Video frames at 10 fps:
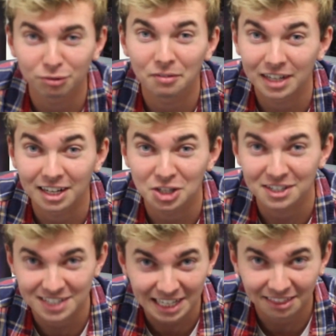If you ever get a
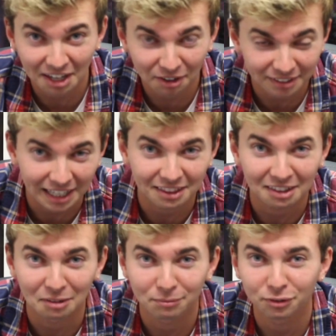chance to eat there, get
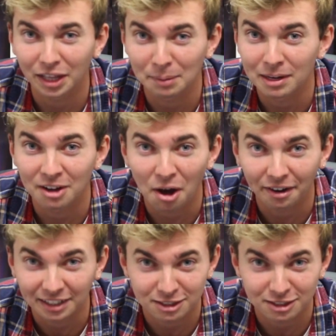the filet mignon.